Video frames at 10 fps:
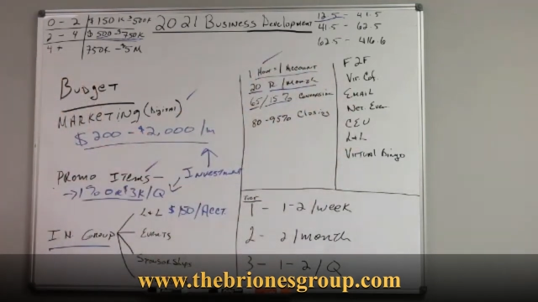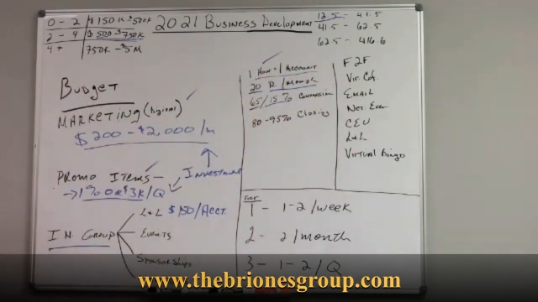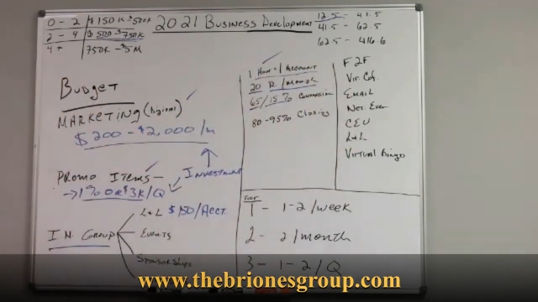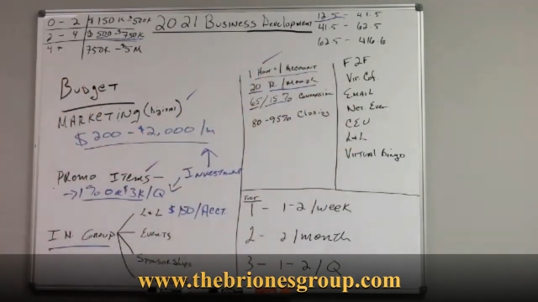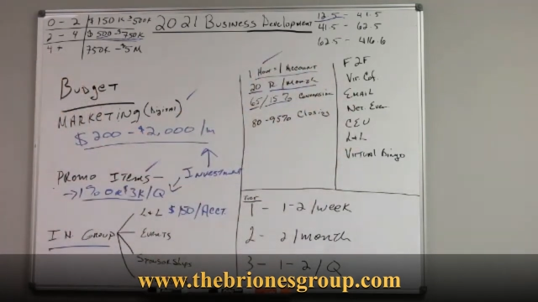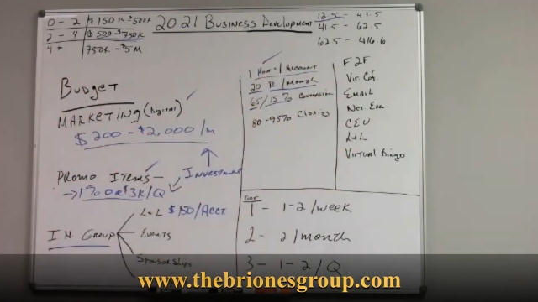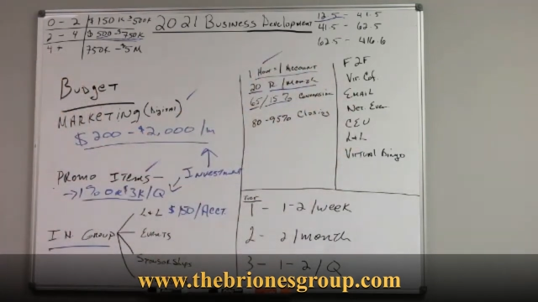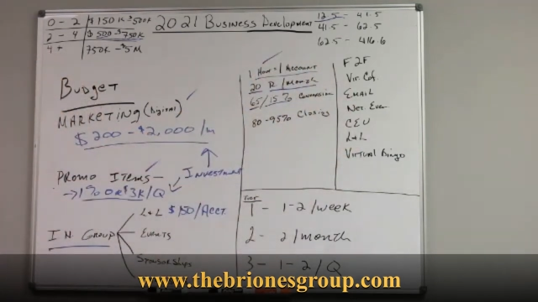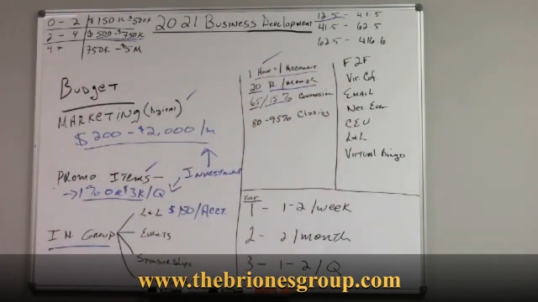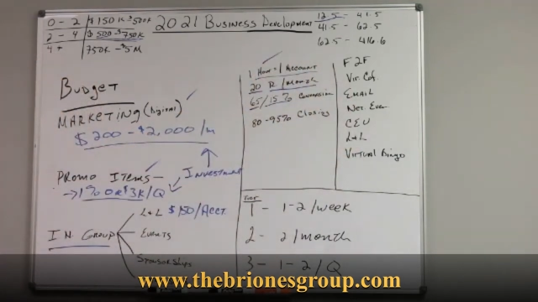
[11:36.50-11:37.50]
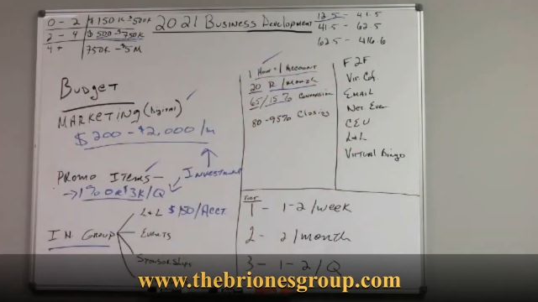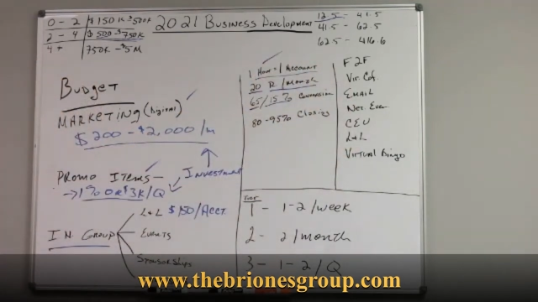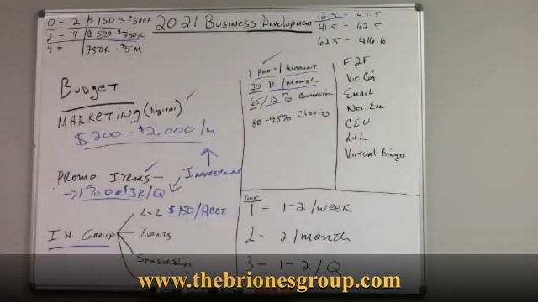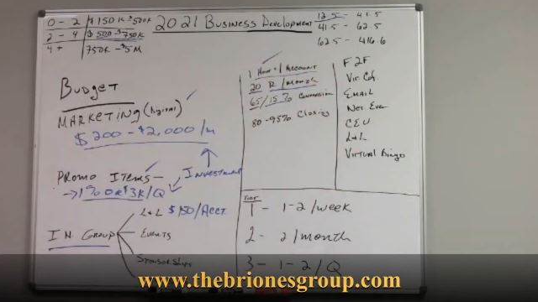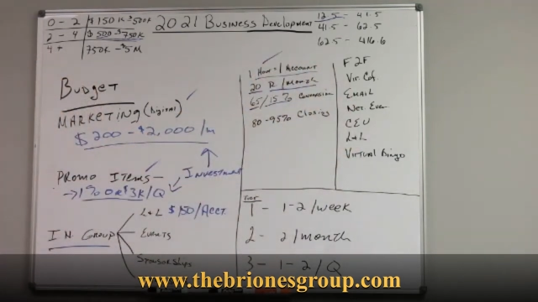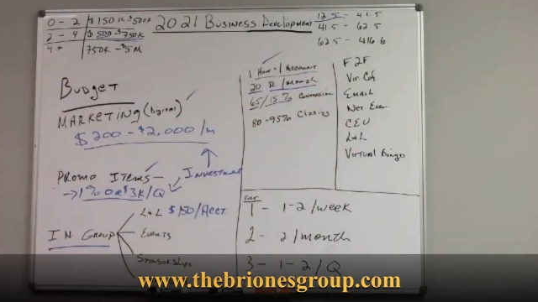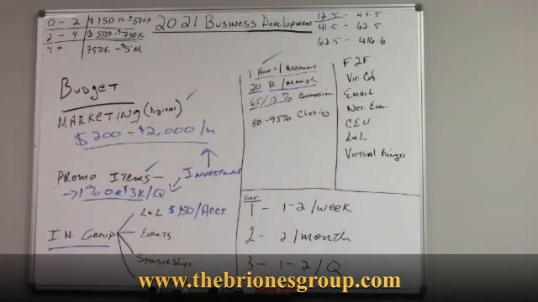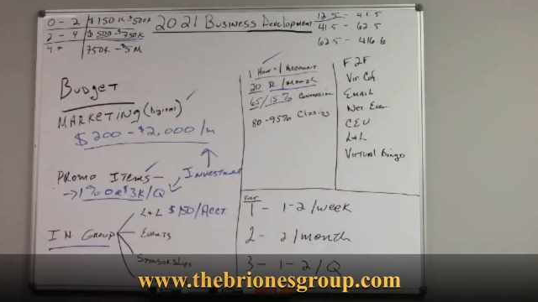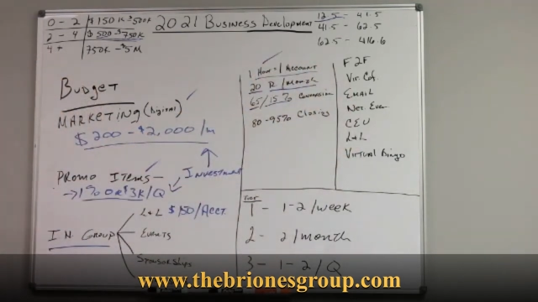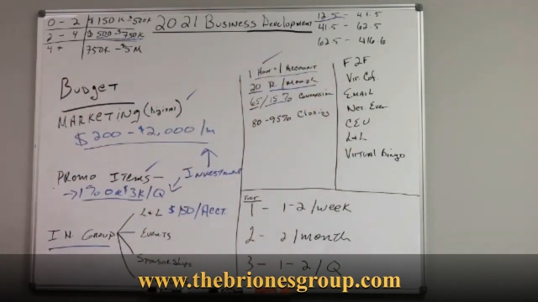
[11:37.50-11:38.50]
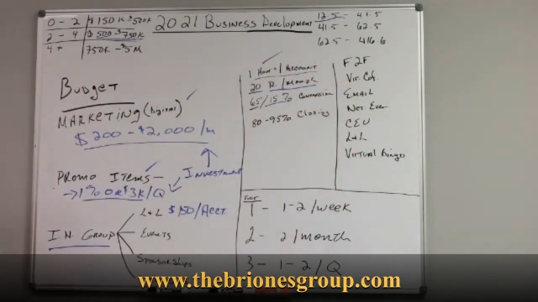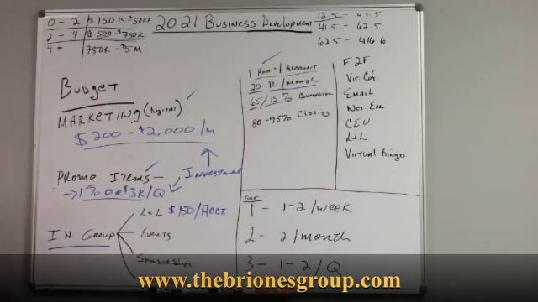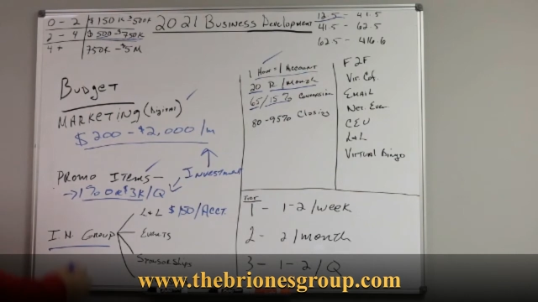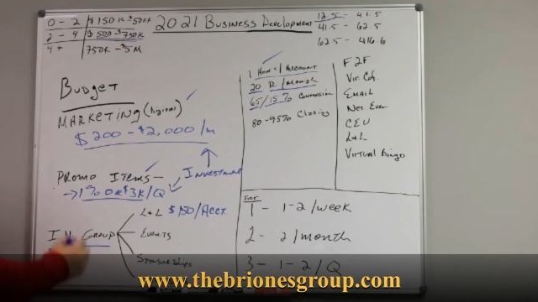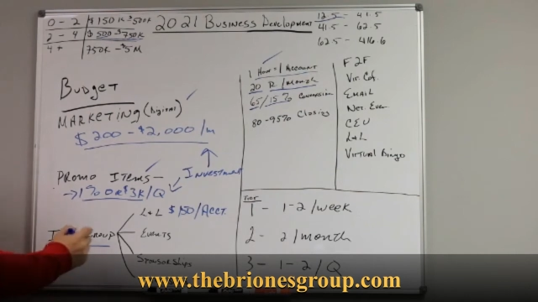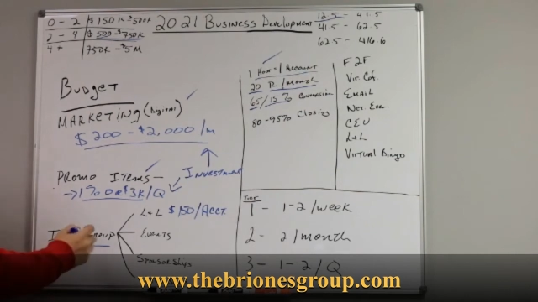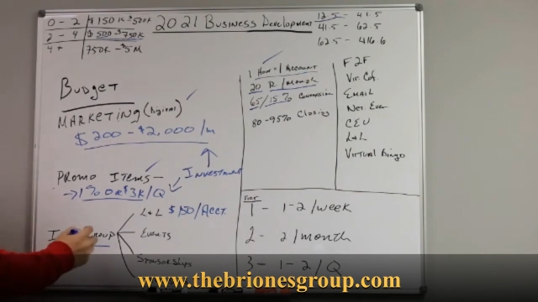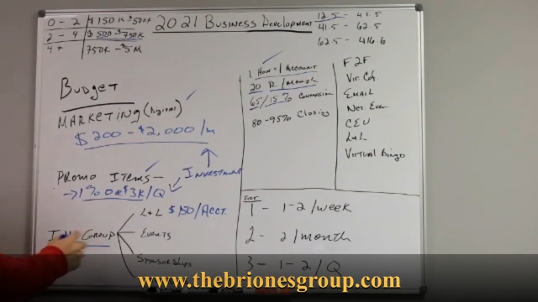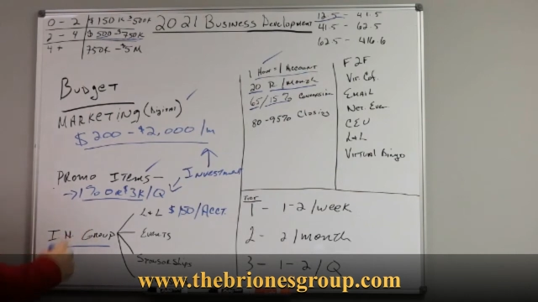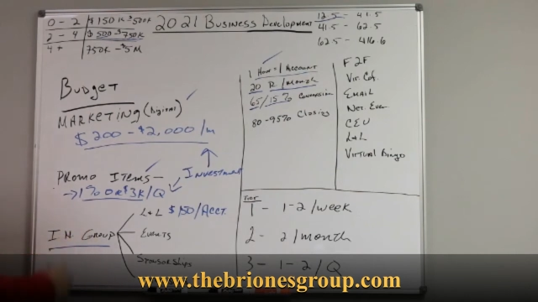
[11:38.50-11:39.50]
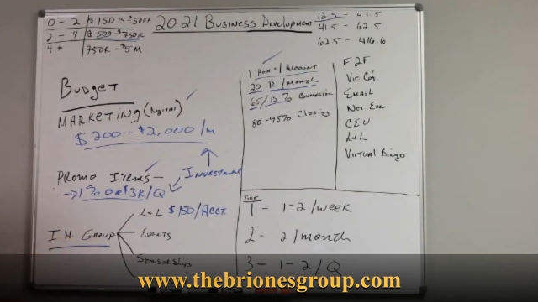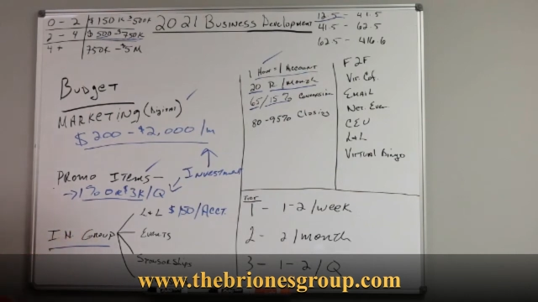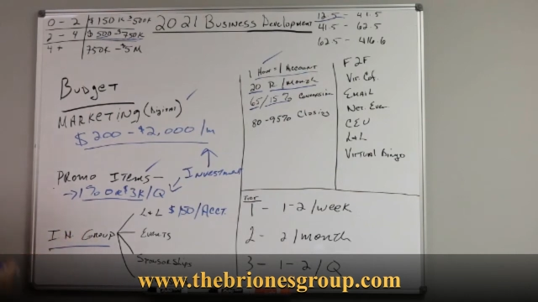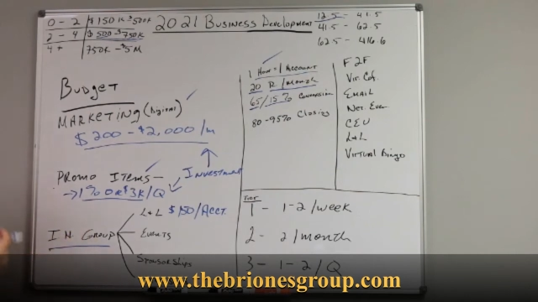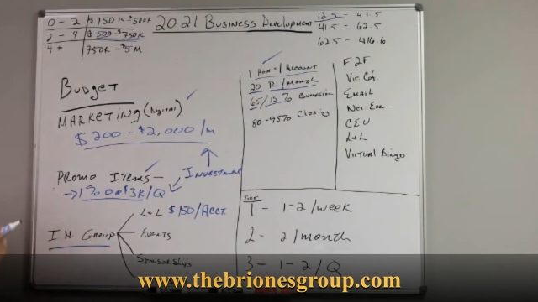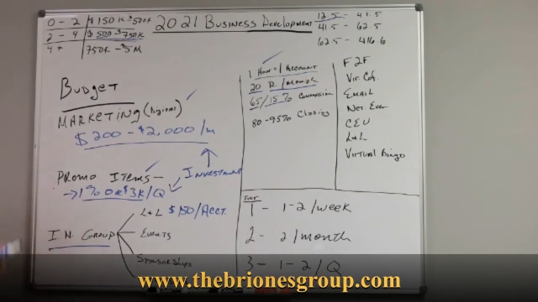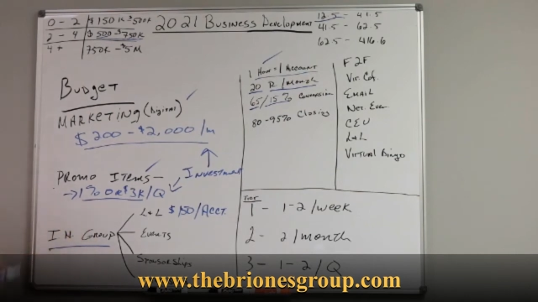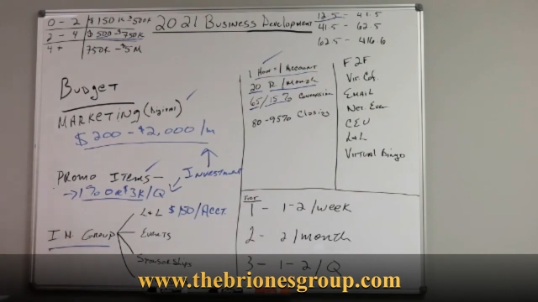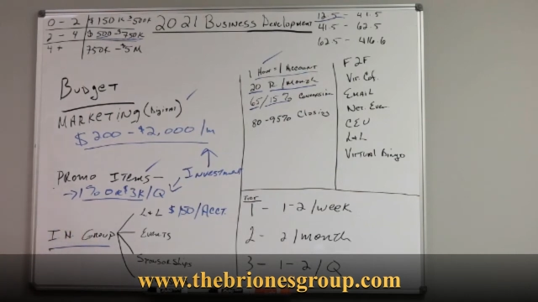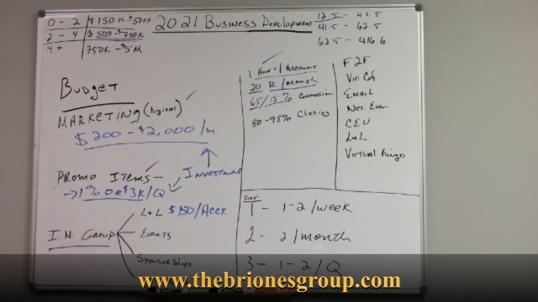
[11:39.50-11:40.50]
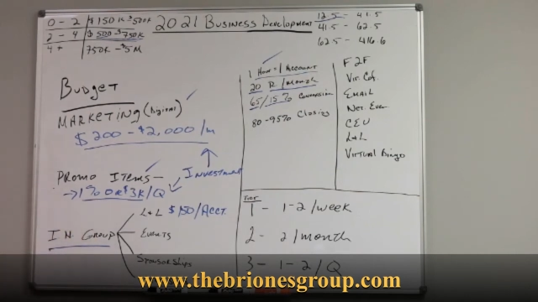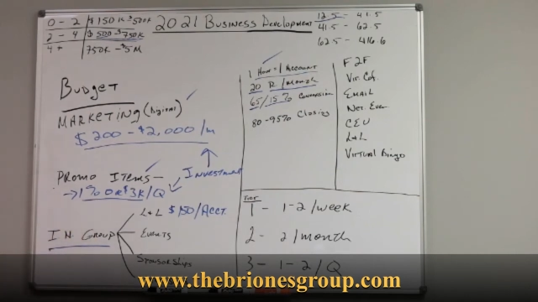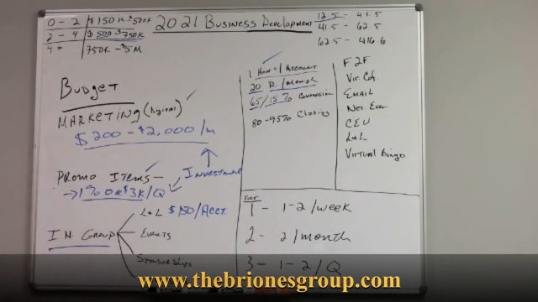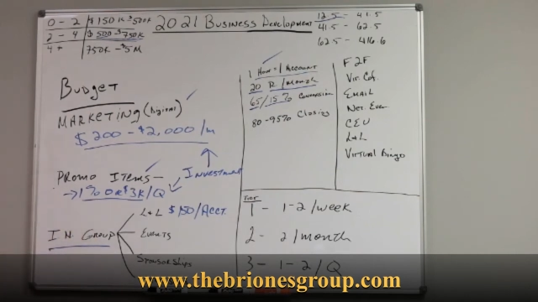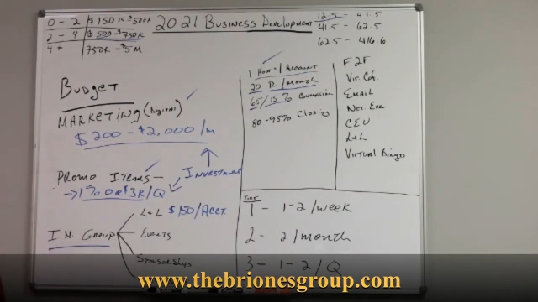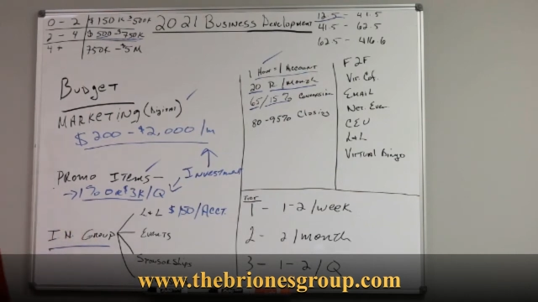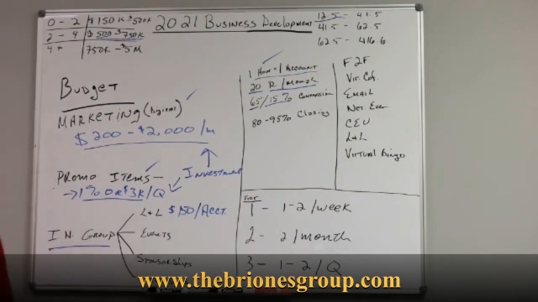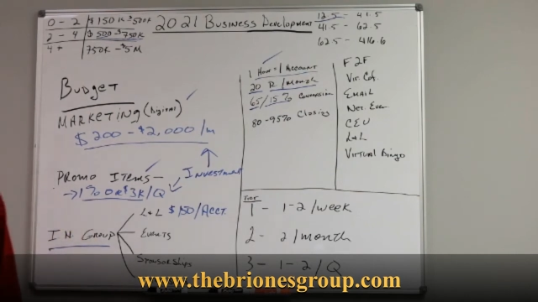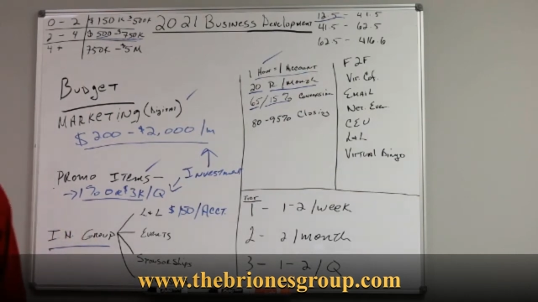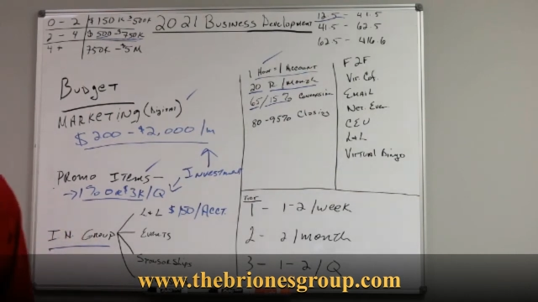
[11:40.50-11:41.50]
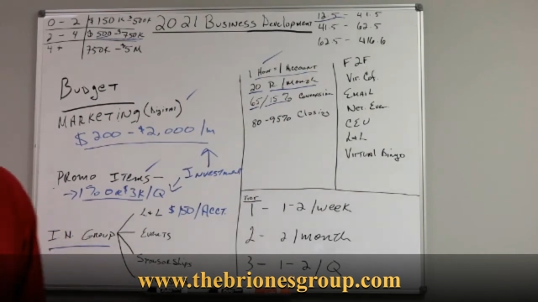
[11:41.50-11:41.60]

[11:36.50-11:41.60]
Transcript: (no speaker visible)